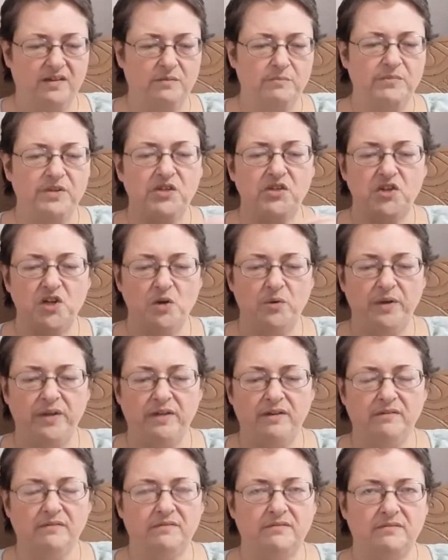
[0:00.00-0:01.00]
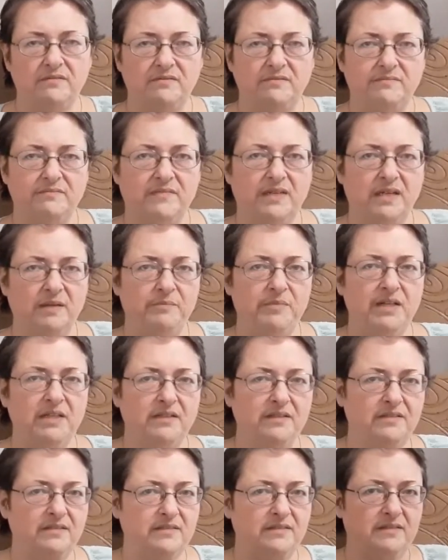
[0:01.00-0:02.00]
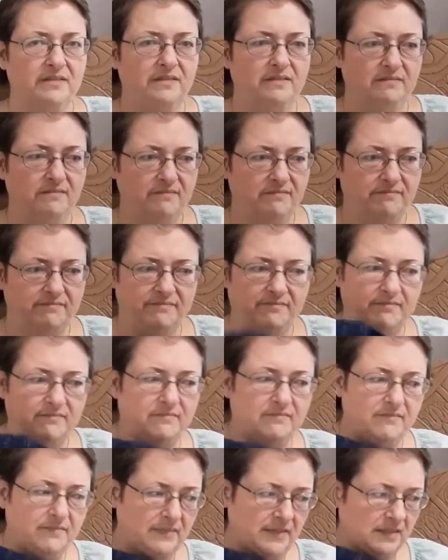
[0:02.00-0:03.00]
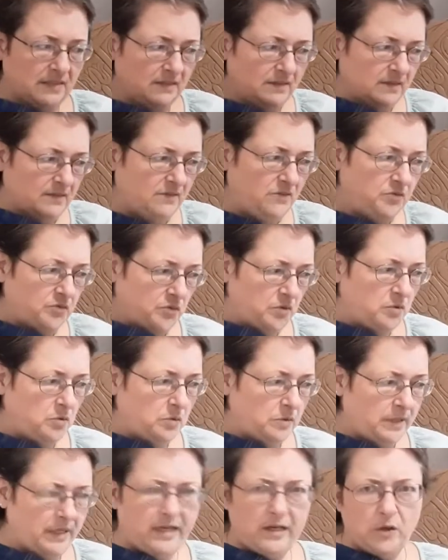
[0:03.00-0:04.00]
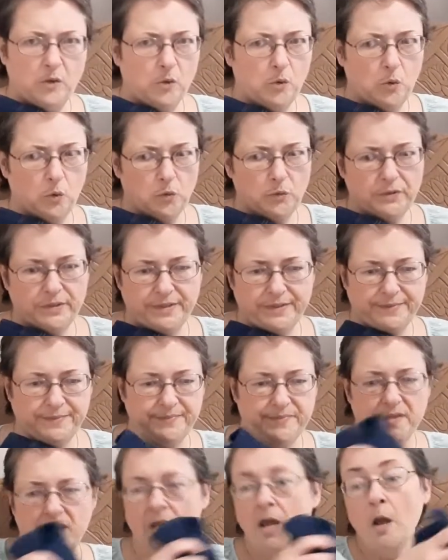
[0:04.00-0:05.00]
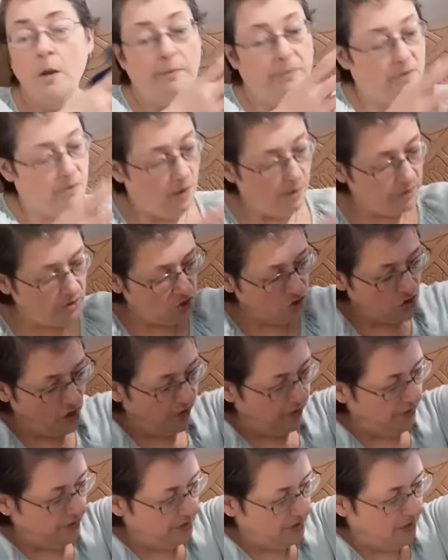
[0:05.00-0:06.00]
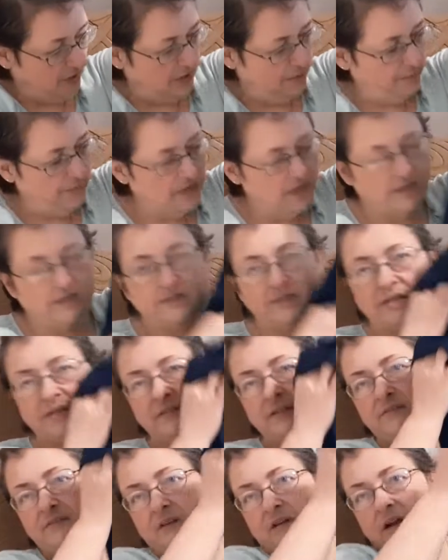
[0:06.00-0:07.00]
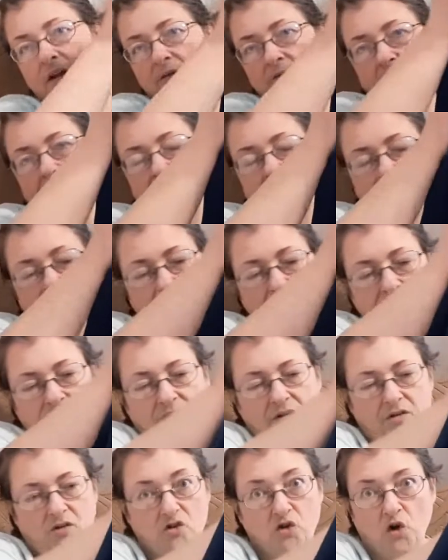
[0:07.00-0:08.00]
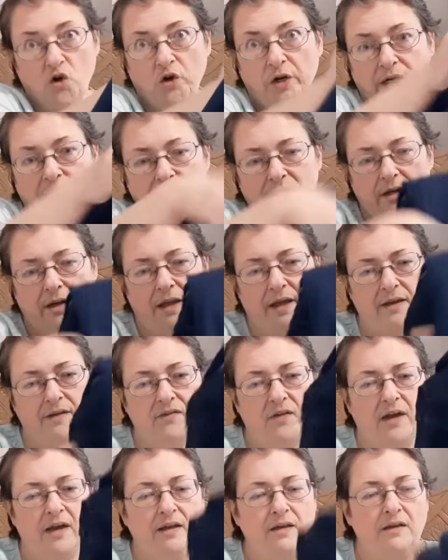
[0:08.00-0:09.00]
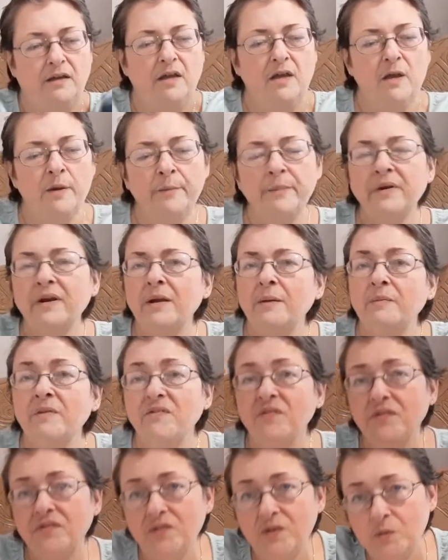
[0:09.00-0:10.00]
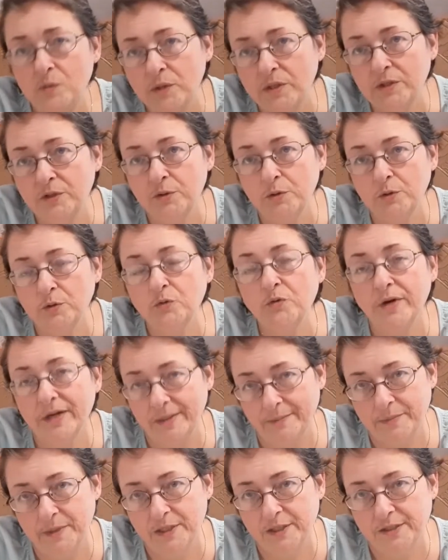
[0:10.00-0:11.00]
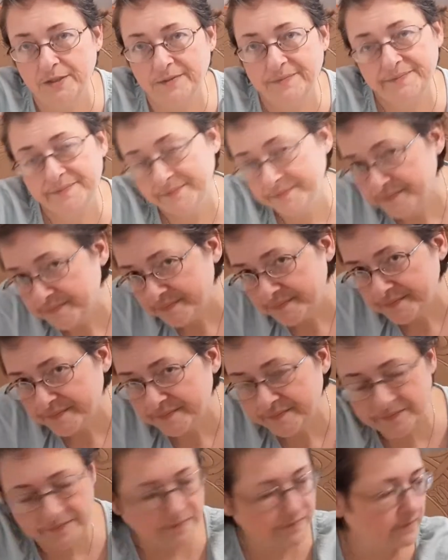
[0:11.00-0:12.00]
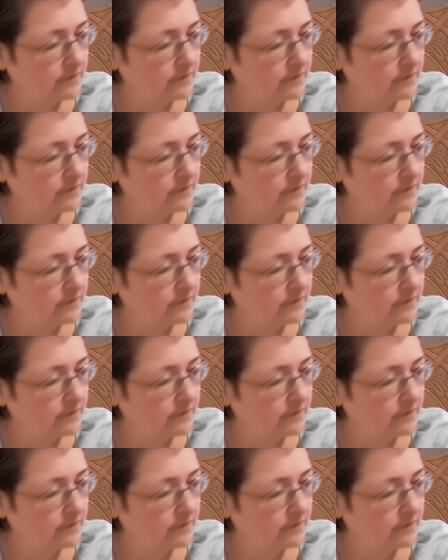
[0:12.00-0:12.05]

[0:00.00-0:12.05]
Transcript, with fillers: be showing my belly skin through any holes. Well, I'm going to try those on because, as I said, I don't have anything trendy like that, but I'm a fifty-one-year-old grandma. So